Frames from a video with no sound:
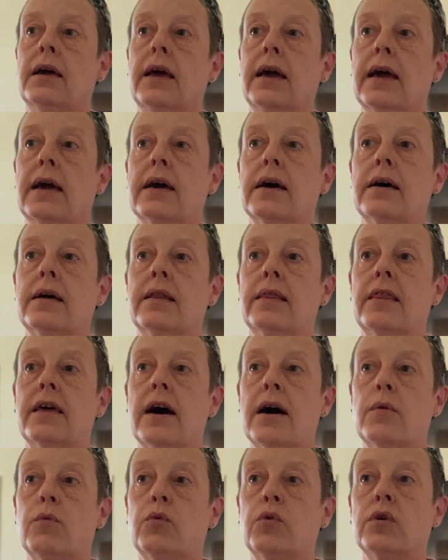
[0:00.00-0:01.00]
And
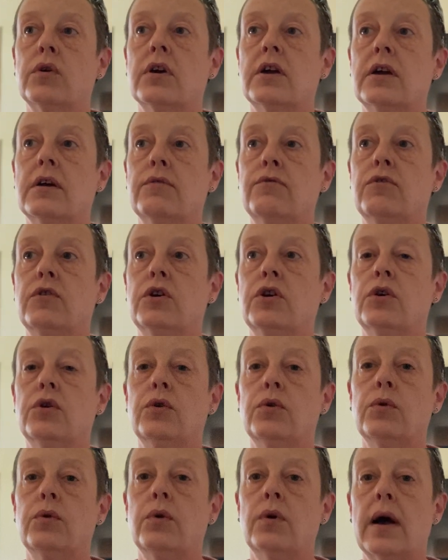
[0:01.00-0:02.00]
that will give
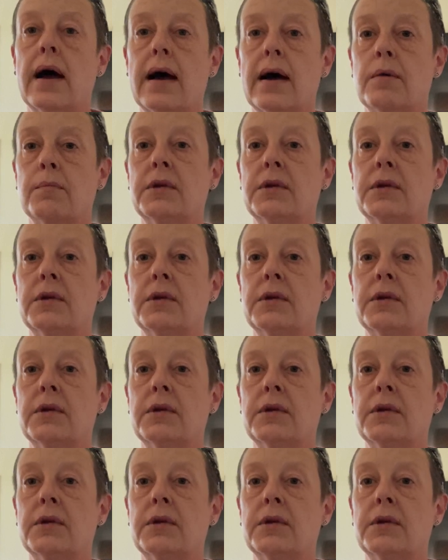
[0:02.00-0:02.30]
you how